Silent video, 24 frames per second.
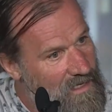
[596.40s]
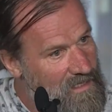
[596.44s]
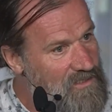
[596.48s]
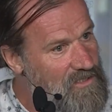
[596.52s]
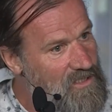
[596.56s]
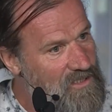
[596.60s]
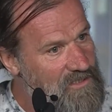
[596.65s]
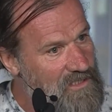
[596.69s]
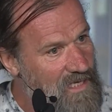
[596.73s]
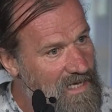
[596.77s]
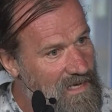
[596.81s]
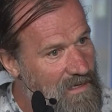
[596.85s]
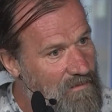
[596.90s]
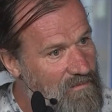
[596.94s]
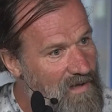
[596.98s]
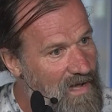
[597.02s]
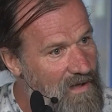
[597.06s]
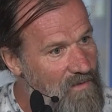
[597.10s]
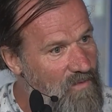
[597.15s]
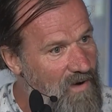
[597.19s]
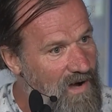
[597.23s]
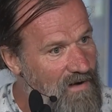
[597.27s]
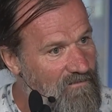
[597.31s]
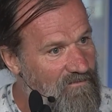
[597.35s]
Just hang by
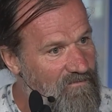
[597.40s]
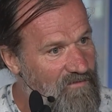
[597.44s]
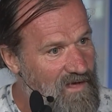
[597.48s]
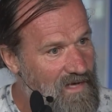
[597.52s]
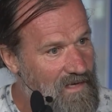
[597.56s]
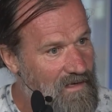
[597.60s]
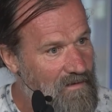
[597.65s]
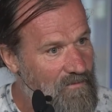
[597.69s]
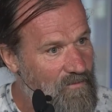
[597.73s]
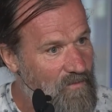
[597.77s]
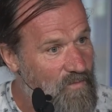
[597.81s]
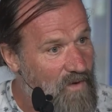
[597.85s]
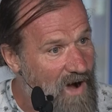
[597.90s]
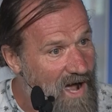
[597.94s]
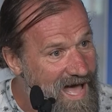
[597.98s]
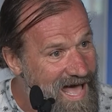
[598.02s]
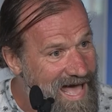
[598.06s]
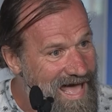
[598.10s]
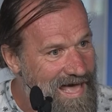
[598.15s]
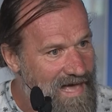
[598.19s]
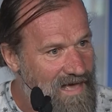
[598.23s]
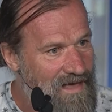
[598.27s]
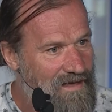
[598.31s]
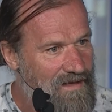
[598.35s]
one finger.
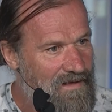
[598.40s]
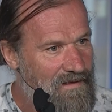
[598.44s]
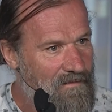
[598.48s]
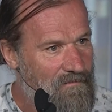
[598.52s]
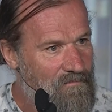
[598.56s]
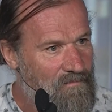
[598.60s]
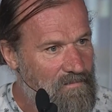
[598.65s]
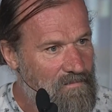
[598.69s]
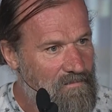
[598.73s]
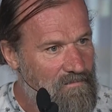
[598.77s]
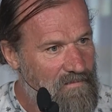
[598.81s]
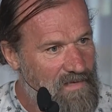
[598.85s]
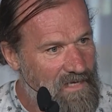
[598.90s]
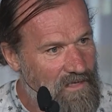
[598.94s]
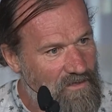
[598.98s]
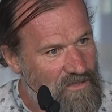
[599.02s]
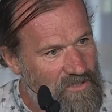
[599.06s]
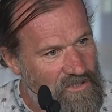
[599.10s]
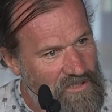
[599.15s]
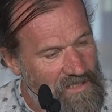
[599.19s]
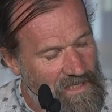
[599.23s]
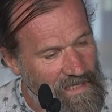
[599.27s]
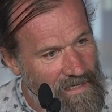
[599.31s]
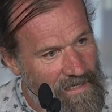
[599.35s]
Why?
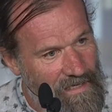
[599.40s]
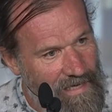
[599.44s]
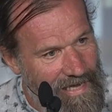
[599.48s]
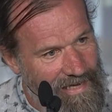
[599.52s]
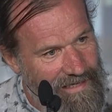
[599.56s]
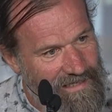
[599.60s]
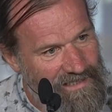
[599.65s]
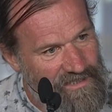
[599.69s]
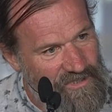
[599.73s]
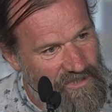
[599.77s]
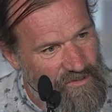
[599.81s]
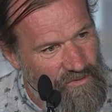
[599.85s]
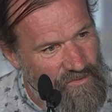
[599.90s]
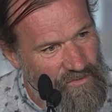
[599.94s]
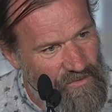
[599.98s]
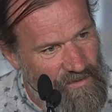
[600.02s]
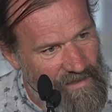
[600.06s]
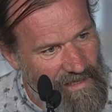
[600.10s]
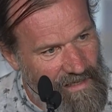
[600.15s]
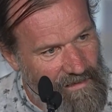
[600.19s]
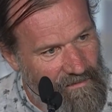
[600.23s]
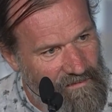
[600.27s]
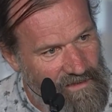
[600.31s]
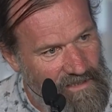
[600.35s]
Because the
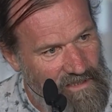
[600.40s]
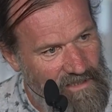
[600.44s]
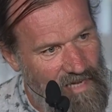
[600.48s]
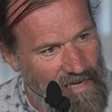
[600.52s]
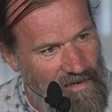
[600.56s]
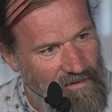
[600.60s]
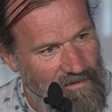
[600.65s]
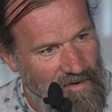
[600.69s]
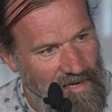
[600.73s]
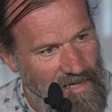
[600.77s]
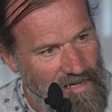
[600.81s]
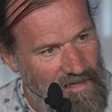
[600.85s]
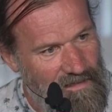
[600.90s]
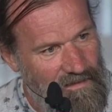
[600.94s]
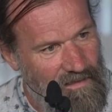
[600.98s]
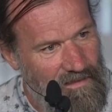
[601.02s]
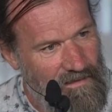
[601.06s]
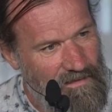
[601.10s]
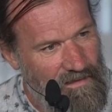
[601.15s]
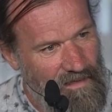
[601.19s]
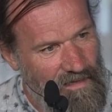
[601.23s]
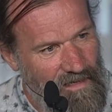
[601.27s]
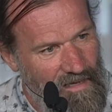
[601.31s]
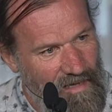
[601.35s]
extremes therein
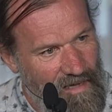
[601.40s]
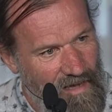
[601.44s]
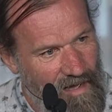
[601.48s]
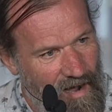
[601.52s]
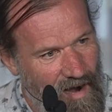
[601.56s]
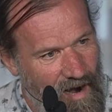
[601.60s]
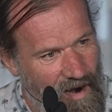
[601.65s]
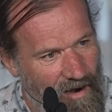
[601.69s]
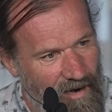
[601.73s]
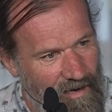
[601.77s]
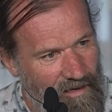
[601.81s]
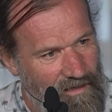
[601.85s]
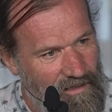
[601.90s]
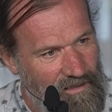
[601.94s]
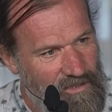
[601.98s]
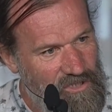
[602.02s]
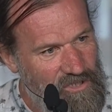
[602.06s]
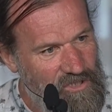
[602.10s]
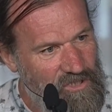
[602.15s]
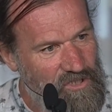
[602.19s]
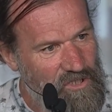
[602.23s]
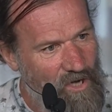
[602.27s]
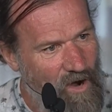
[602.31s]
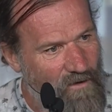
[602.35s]
are
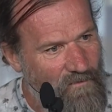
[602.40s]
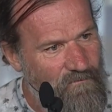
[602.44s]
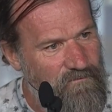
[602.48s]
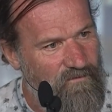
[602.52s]
so